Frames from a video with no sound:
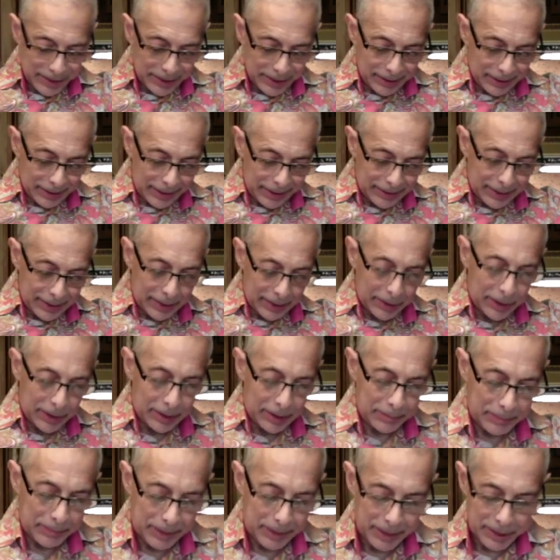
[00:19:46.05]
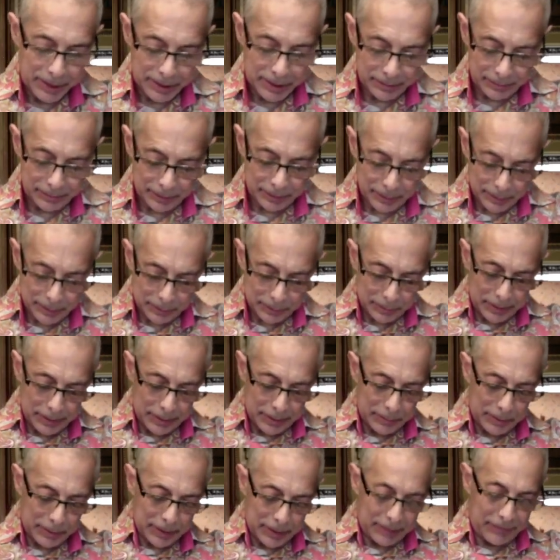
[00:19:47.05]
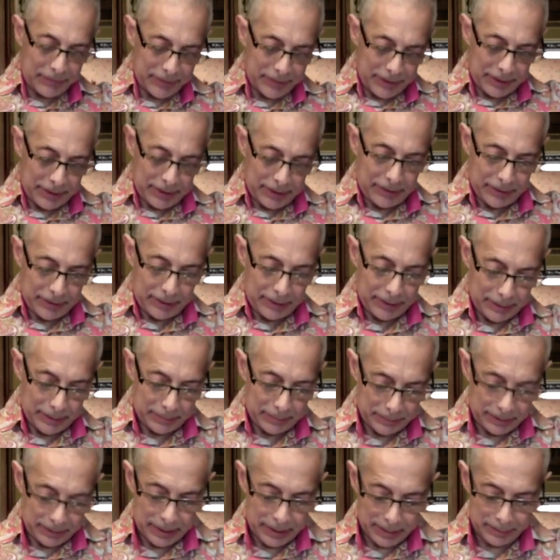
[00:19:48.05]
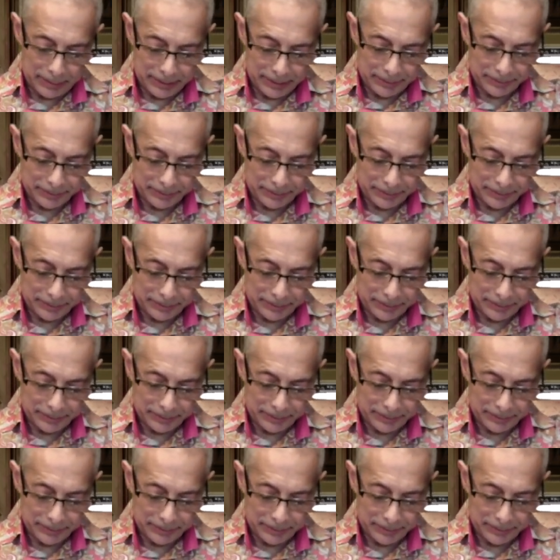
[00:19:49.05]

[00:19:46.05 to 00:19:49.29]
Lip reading: like that combination of a little red wine vinegar and lemon.